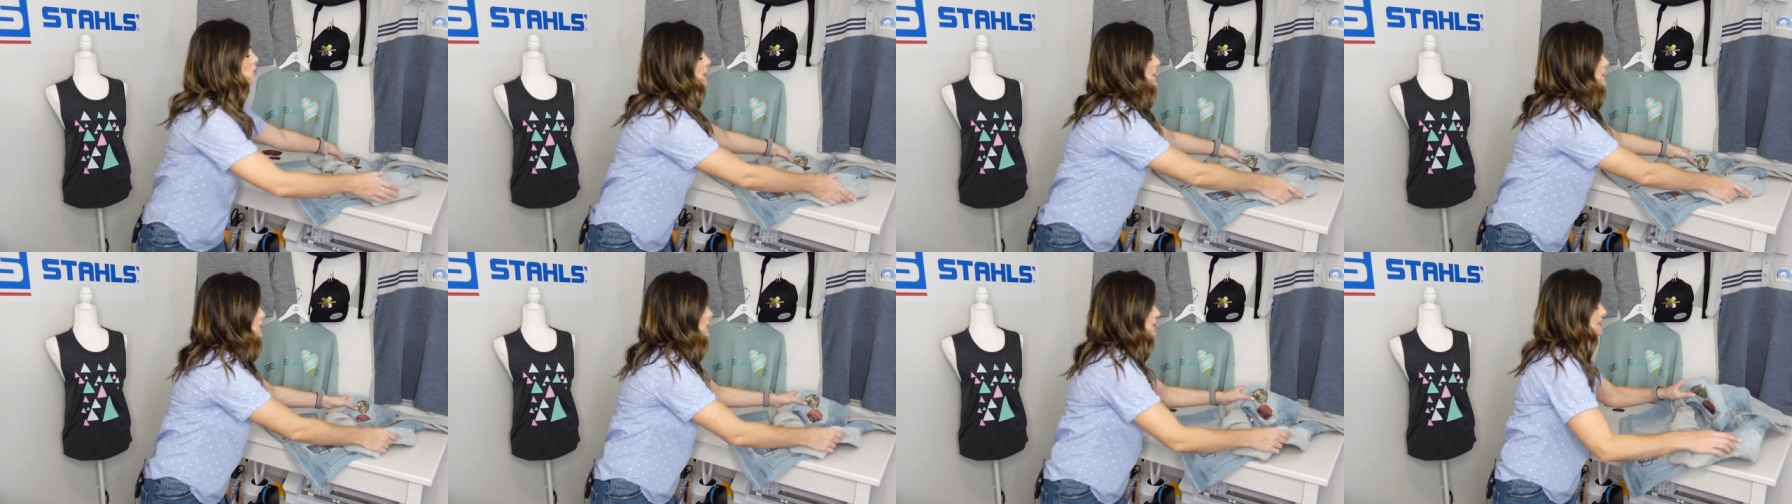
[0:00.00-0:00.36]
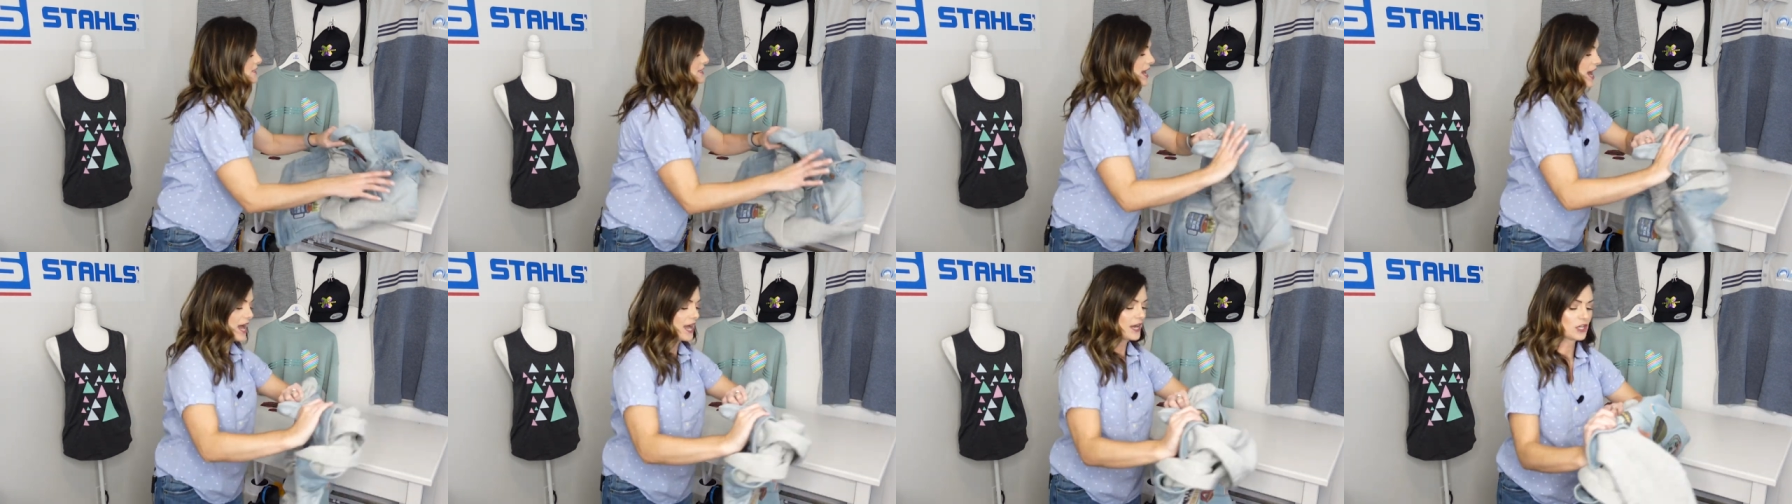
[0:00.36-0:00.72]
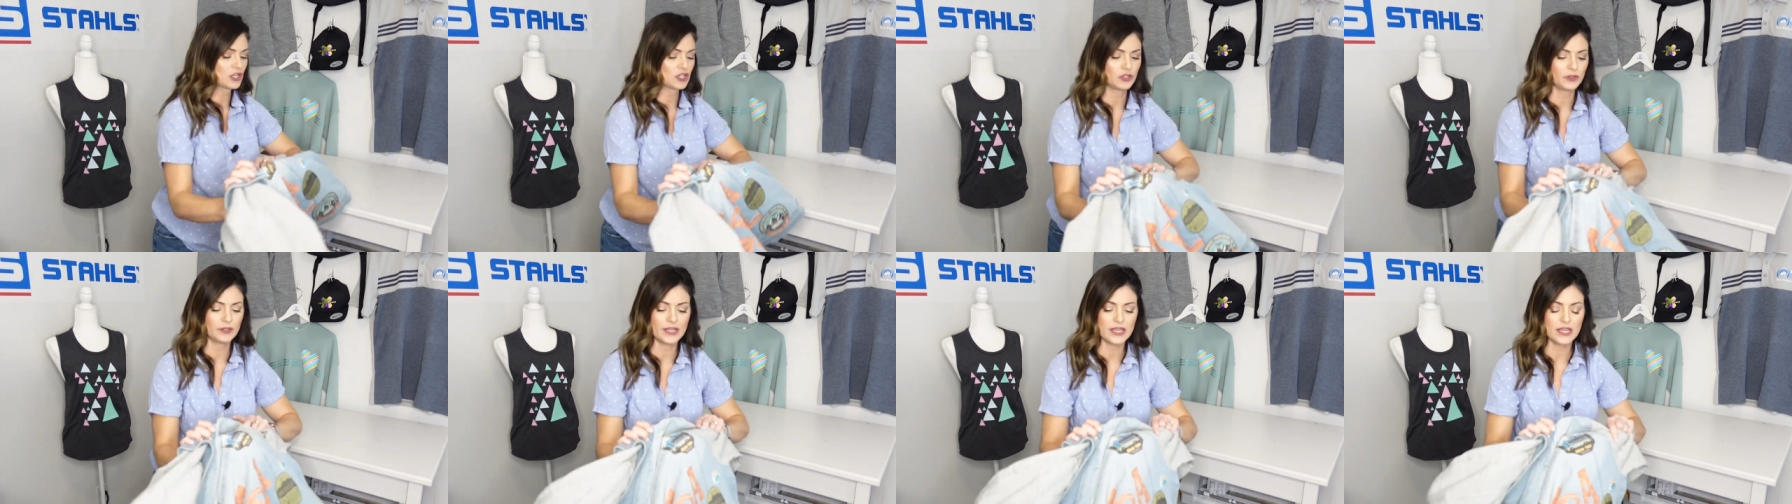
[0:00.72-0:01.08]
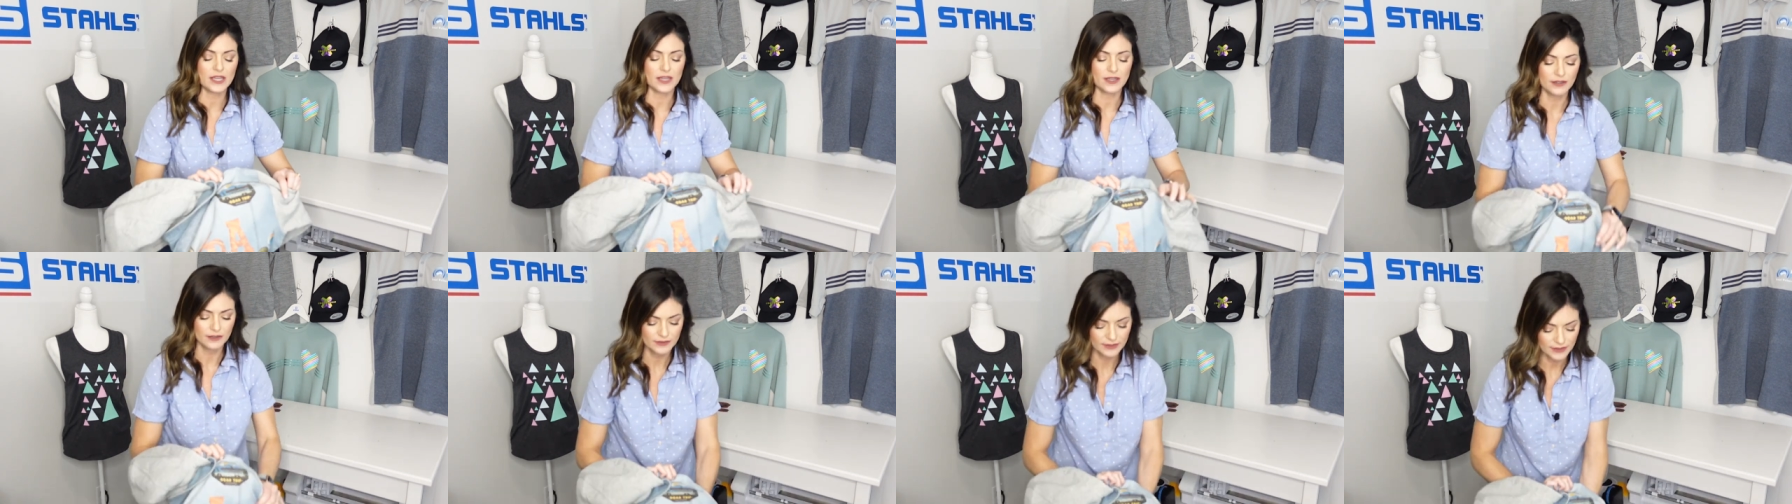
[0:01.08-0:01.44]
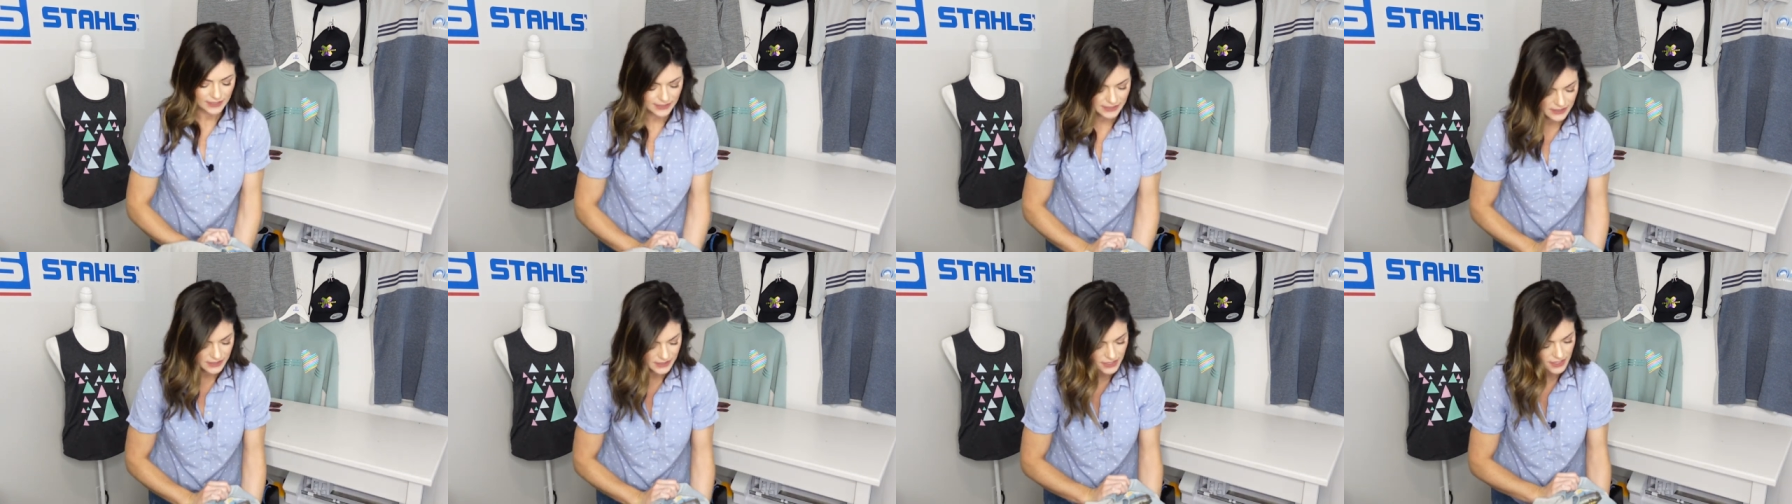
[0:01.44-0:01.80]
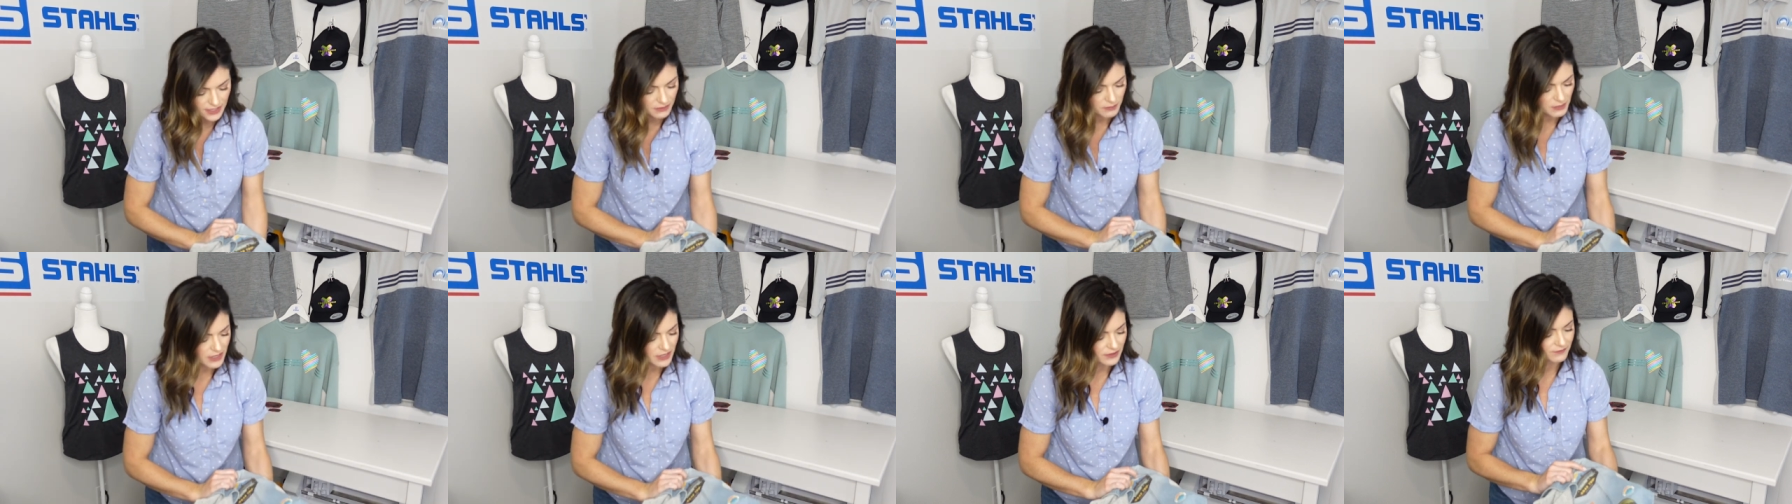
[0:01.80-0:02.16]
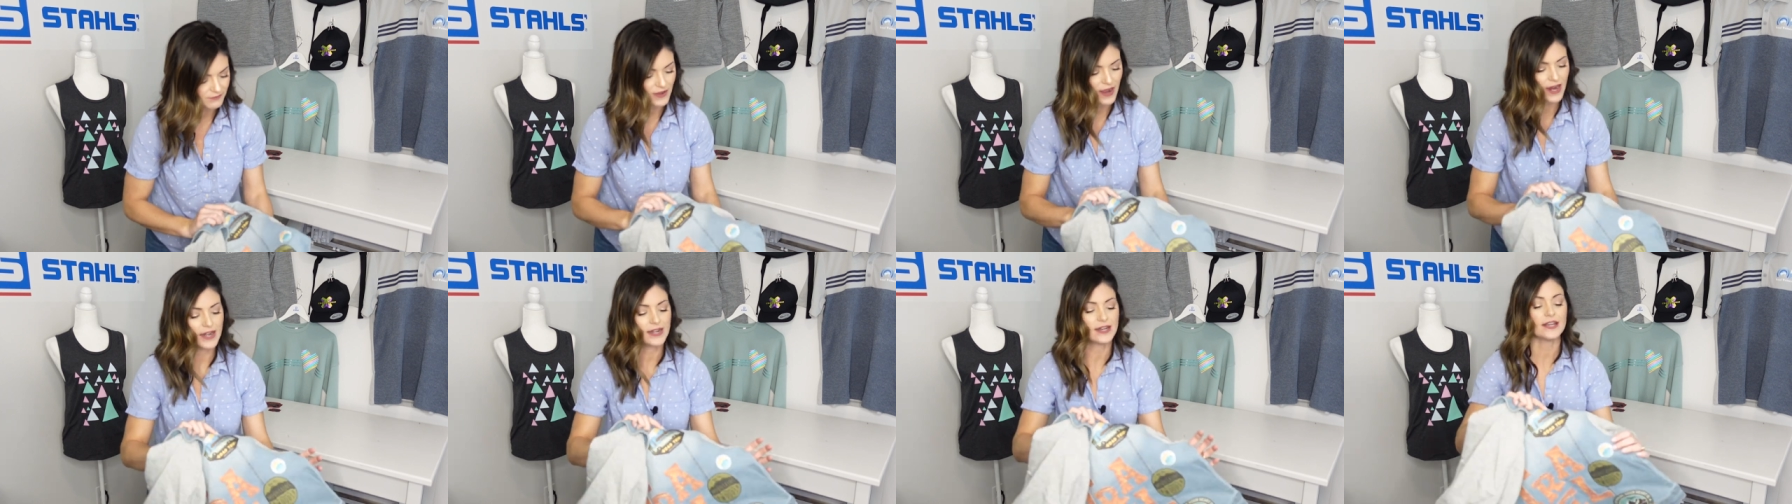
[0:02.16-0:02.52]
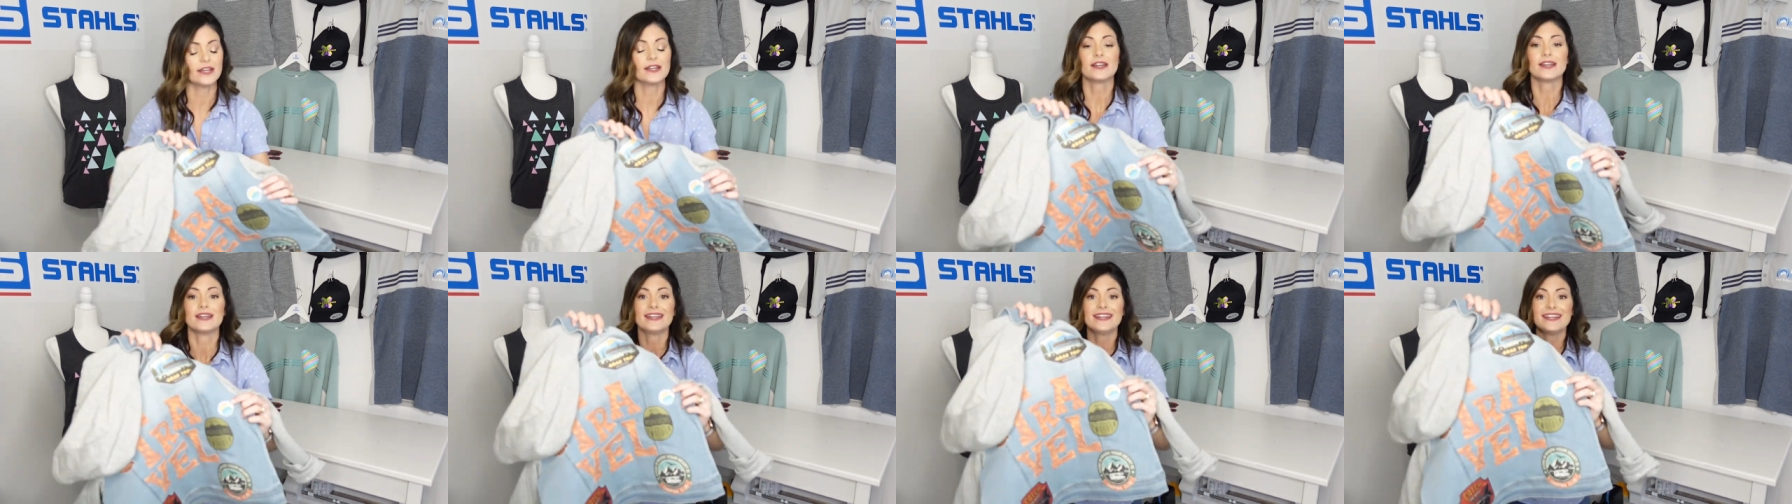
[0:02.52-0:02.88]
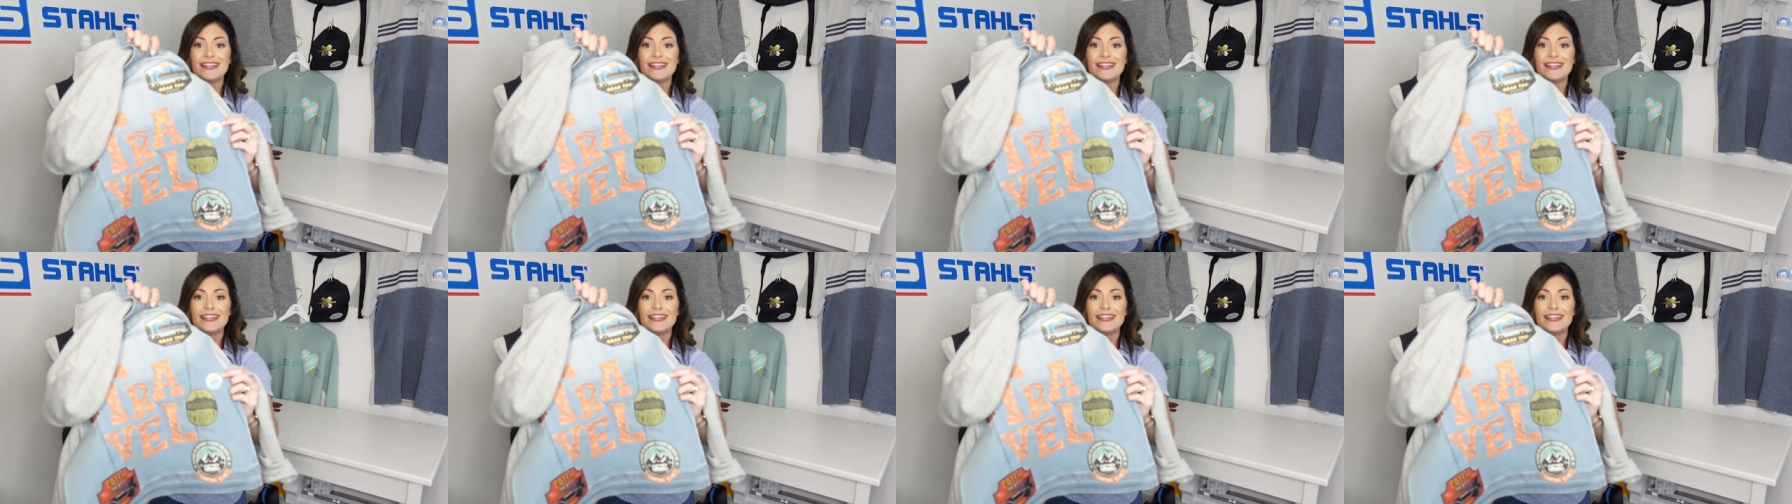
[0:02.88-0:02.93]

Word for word: which is actually, let's see if we can find it,